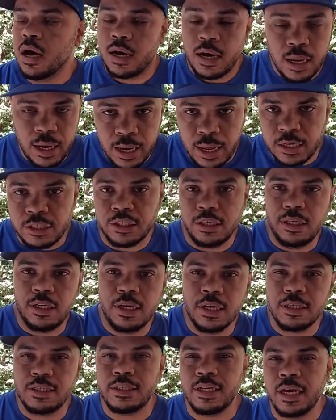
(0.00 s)
collection, you
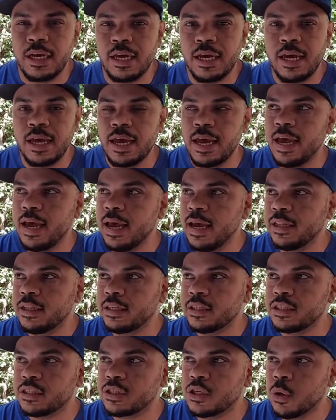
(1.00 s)
could say,
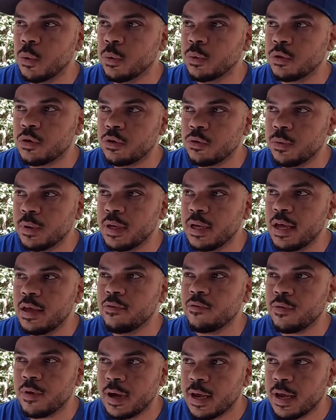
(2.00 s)
and just going through it and